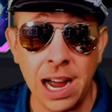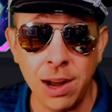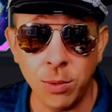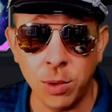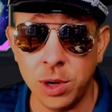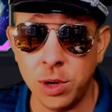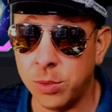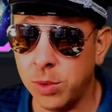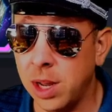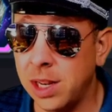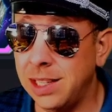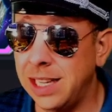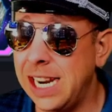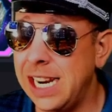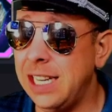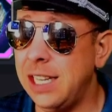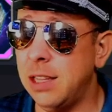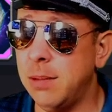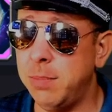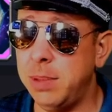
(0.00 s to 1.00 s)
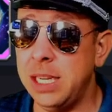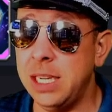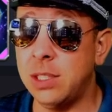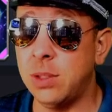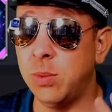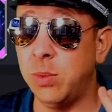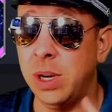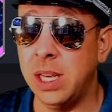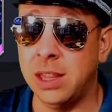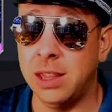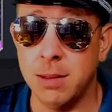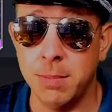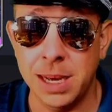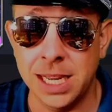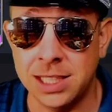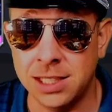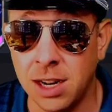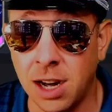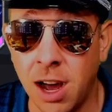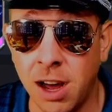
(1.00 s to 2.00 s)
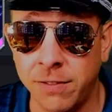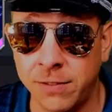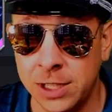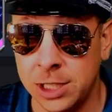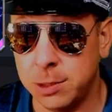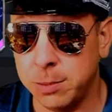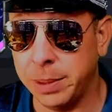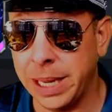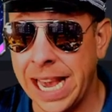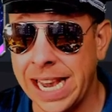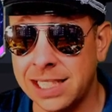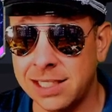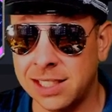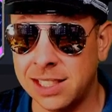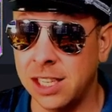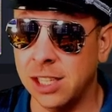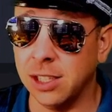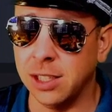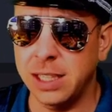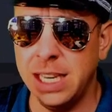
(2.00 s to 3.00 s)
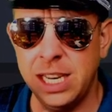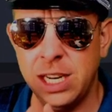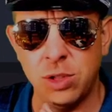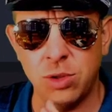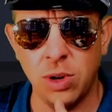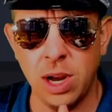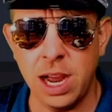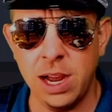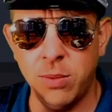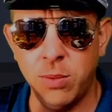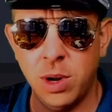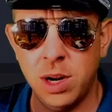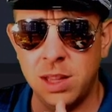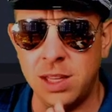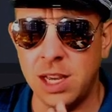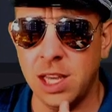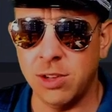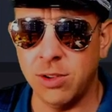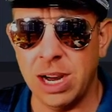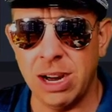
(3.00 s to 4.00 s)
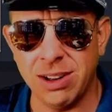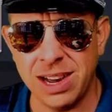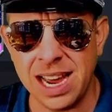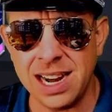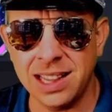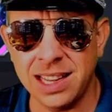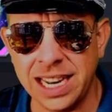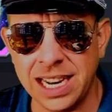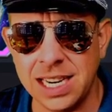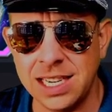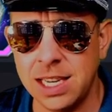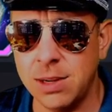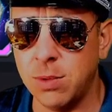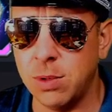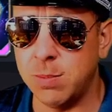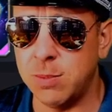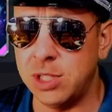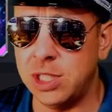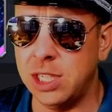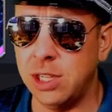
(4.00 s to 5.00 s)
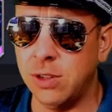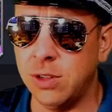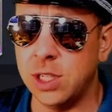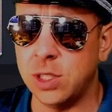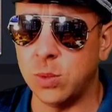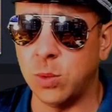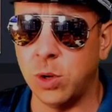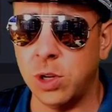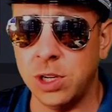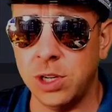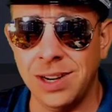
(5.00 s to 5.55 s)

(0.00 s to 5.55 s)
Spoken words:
want to run Lady and the Beast with the best offense, Black skill, and try one or the other out, kind of like I did with Mysterious Warrior